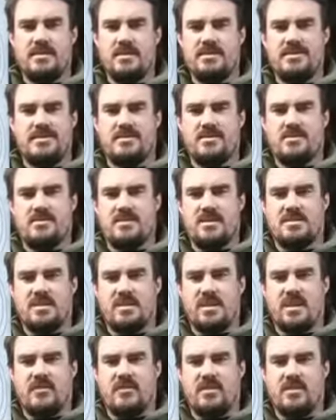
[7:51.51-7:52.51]
It's a
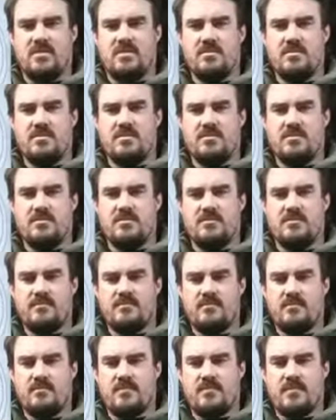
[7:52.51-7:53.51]
given.
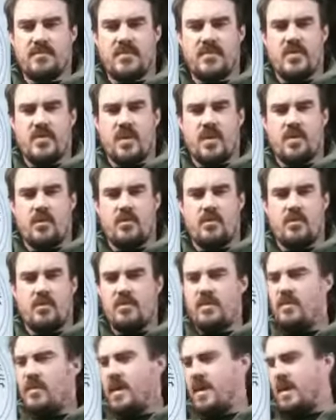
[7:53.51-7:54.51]
So, with
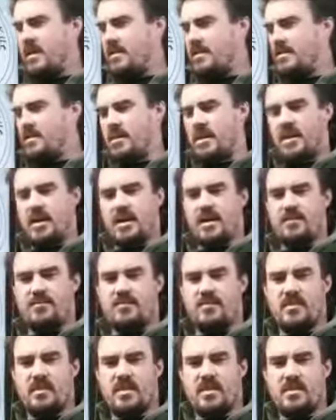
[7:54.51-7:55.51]
that,
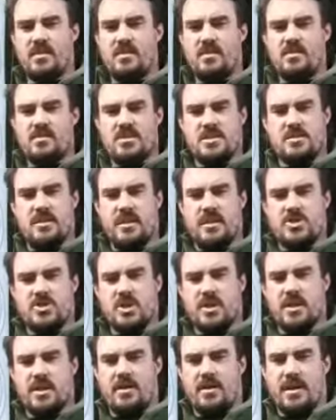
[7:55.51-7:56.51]
somebody, check
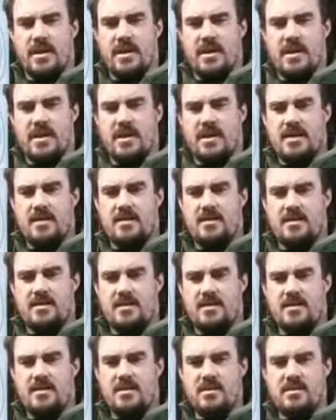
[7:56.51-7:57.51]
out a
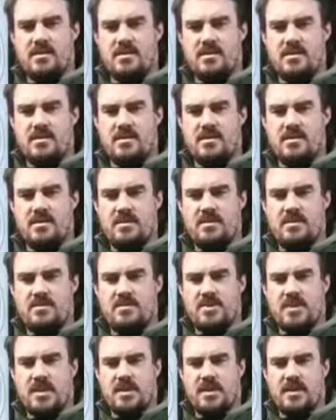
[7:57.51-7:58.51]

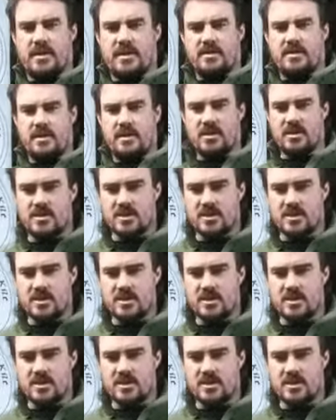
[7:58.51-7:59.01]
Kiltology.